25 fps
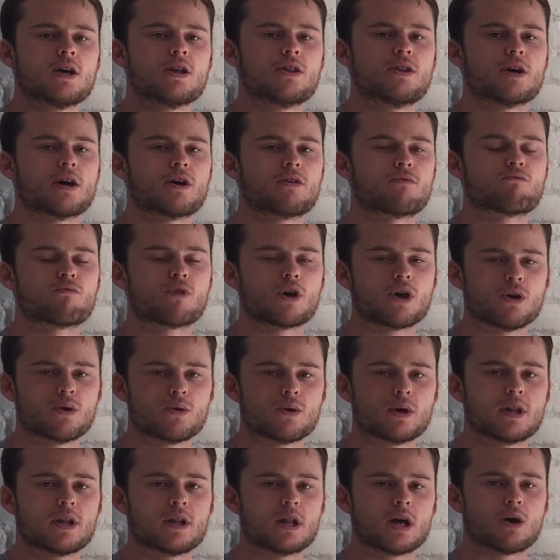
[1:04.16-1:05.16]
their
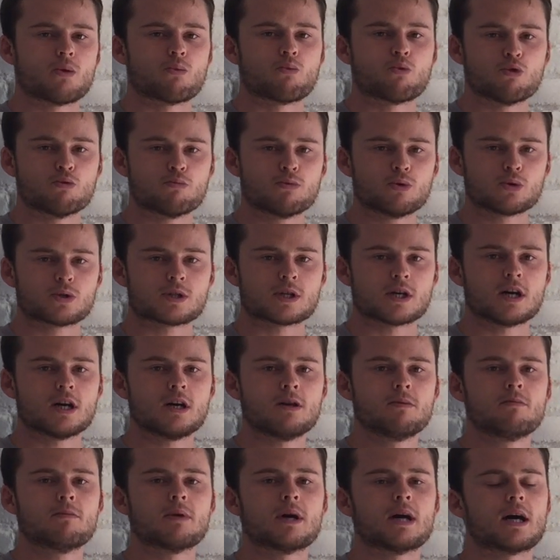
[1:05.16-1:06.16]
row and their wall ball
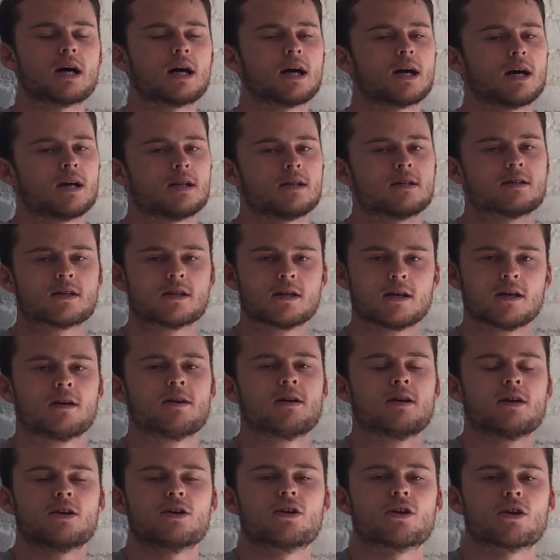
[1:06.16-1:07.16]
time, and
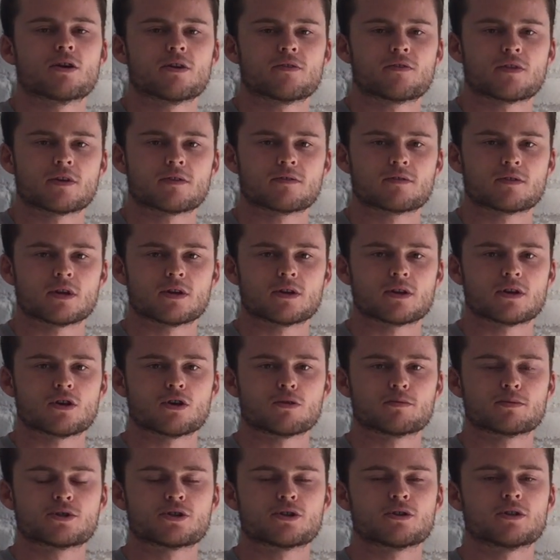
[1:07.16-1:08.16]
you know, if they've got the
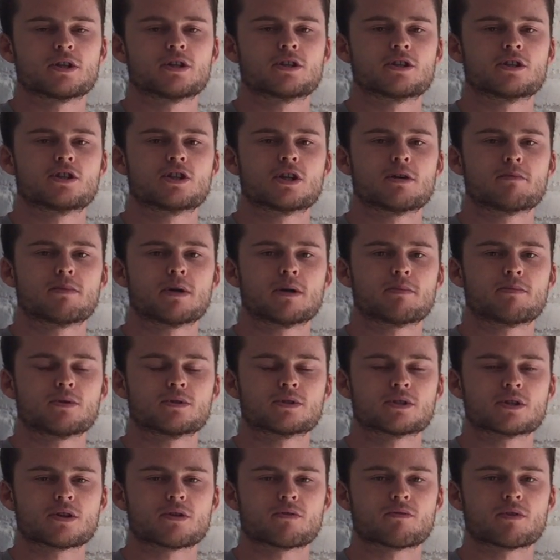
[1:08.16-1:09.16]
opportunity to jump up
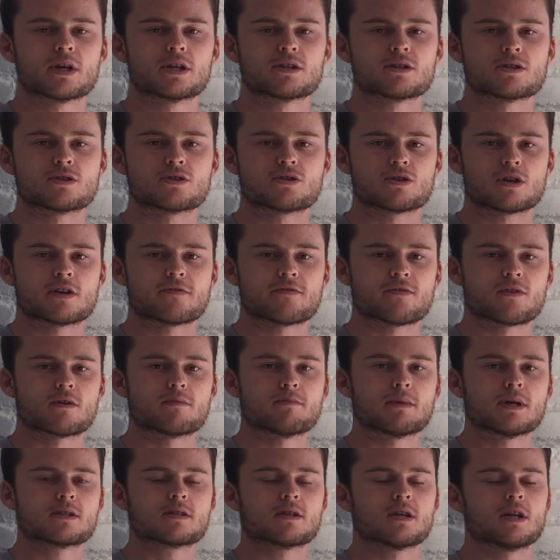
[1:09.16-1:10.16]
onto the rings and try for a
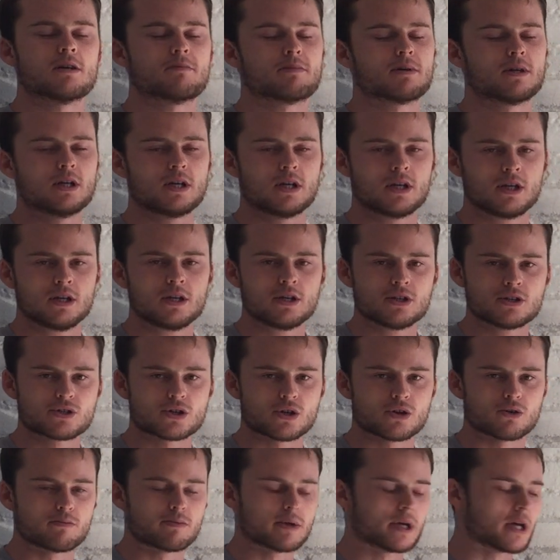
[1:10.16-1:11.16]
muscle up,
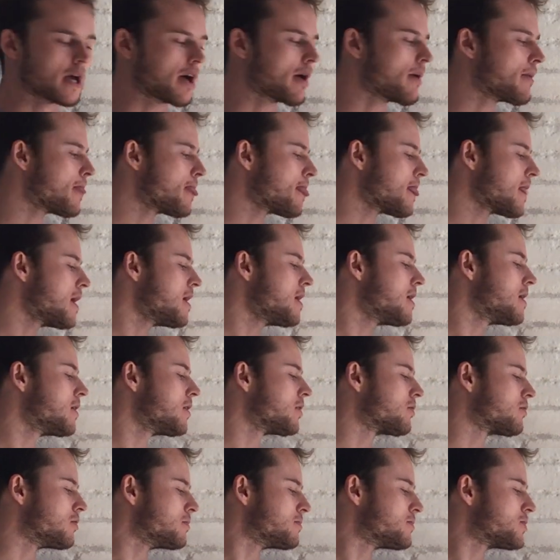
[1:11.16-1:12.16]
so be it.
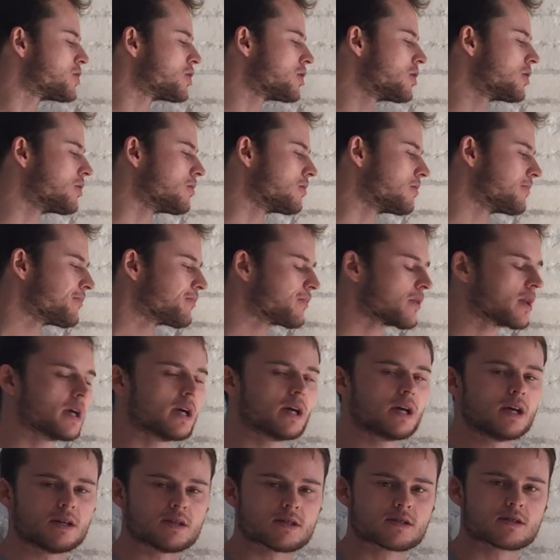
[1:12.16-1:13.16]
Group 2
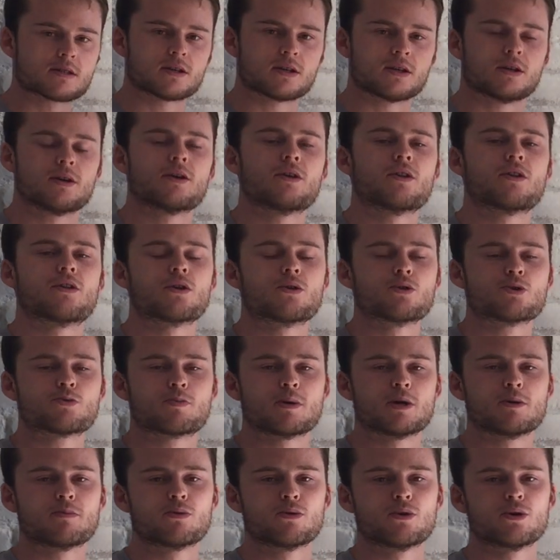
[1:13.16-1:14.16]
is those
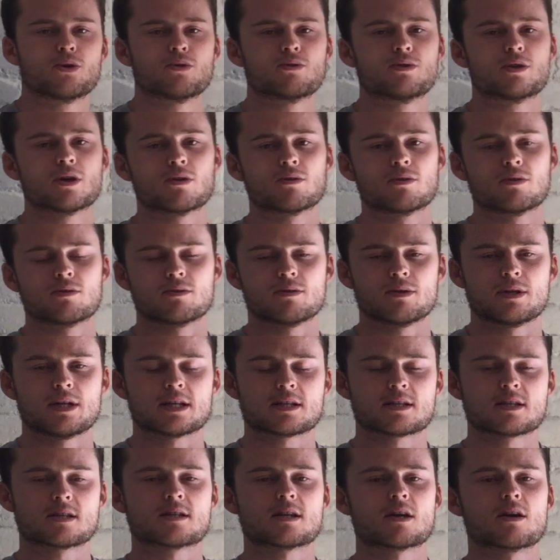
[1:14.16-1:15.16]
people who don't
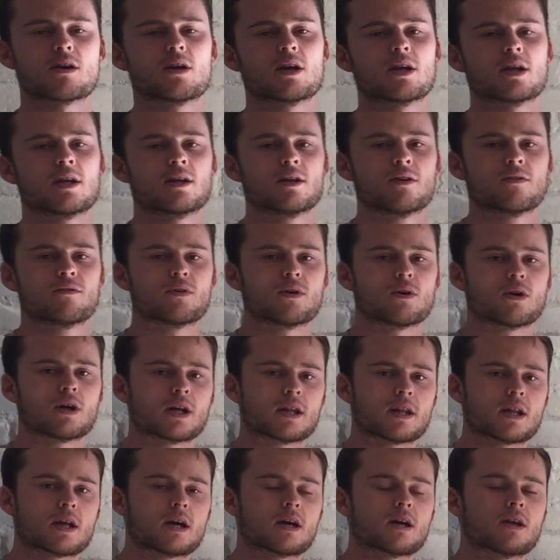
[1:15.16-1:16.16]
necessarily feel
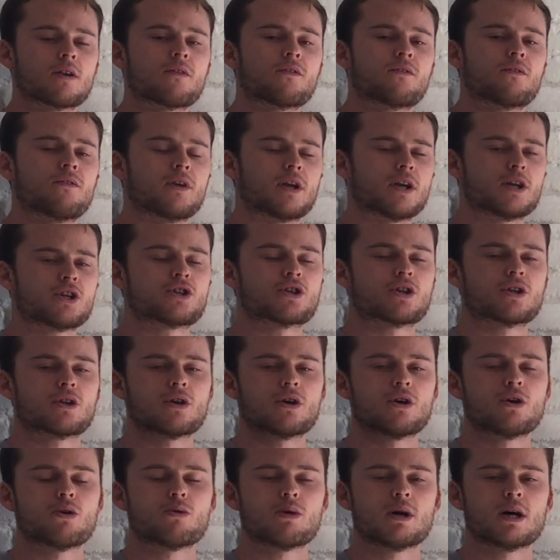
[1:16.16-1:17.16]
like they're going to finish
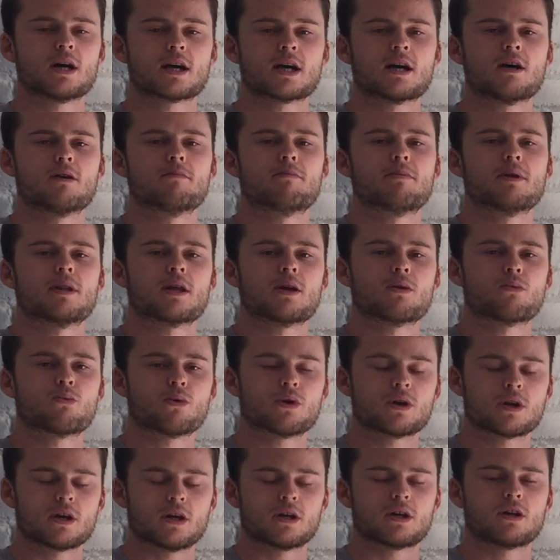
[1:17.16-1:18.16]
the whole workout, but they
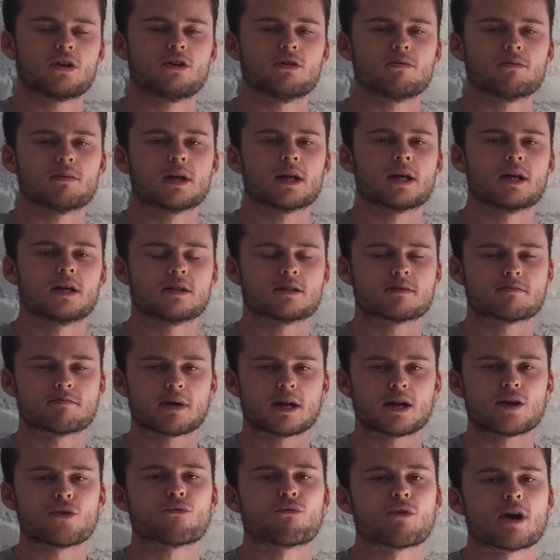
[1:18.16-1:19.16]
want to accumulate as
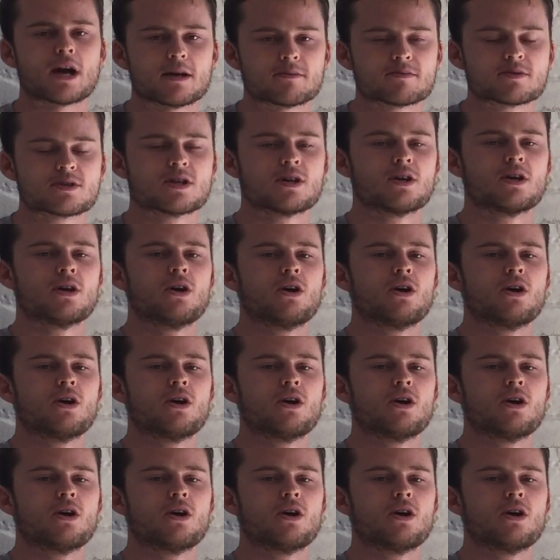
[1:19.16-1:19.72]
many reps